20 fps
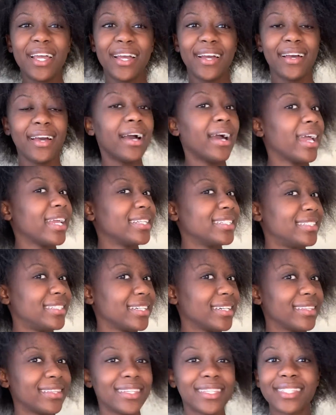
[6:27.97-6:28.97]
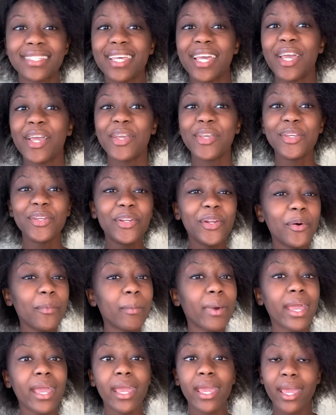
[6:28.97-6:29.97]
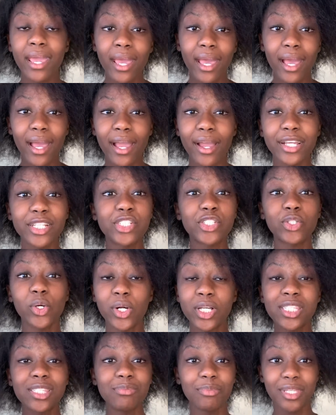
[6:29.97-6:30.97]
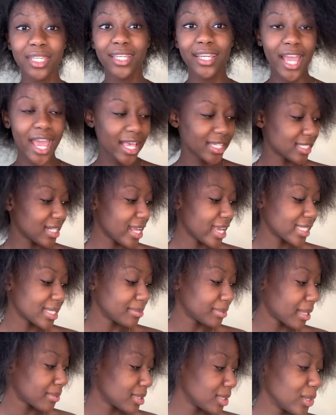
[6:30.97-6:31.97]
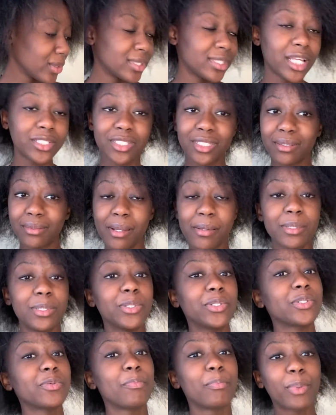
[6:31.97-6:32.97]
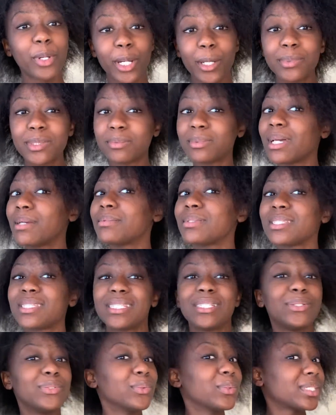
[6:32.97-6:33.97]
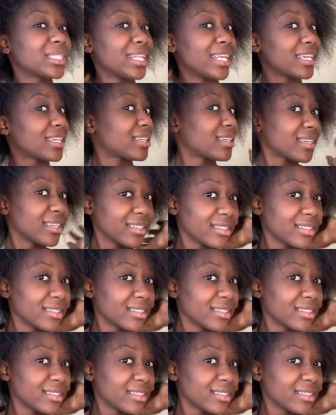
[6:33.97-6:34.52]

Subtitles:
I dig this. You know, my hair shocks me, guys. Like, sometimes it looks nice, sometimes it looks firm, sometimes it looks like,